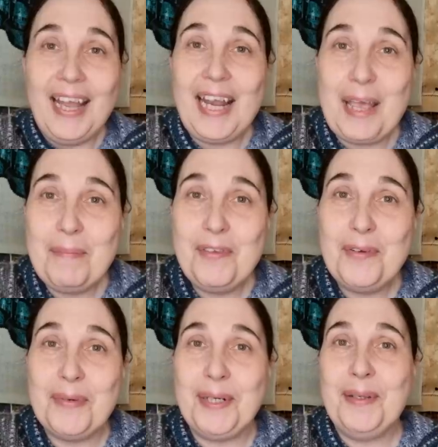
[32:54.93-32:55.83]
And Aimee
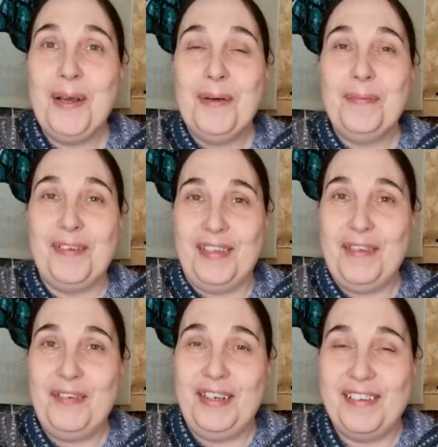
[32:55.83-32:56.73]
Stewart was
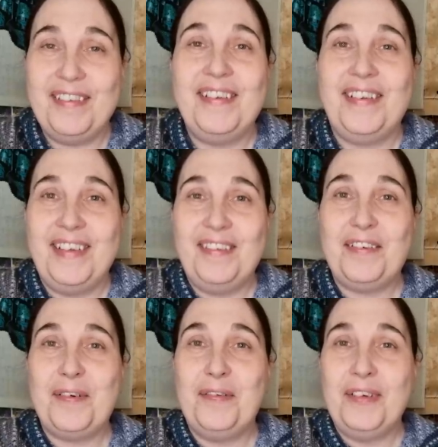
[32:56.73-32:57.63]
giving us the
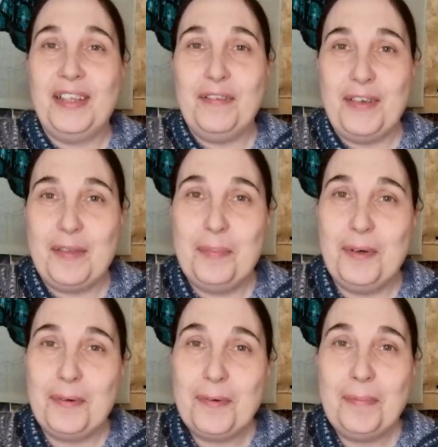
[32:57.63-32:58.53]
teaser at the
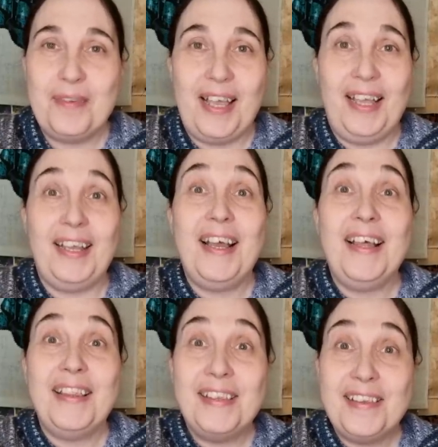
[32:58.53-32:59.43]
Facebook group saying
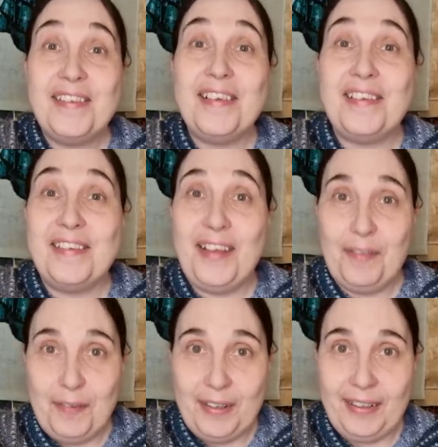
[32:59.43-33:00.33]
this is
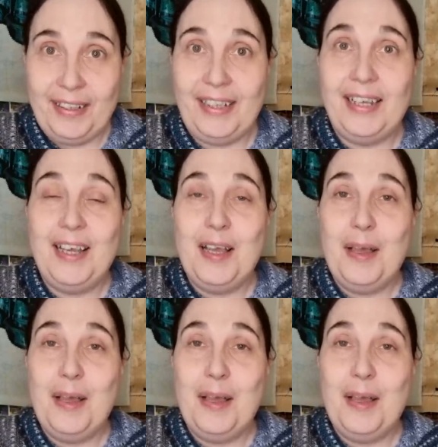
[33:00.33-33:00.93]
definitely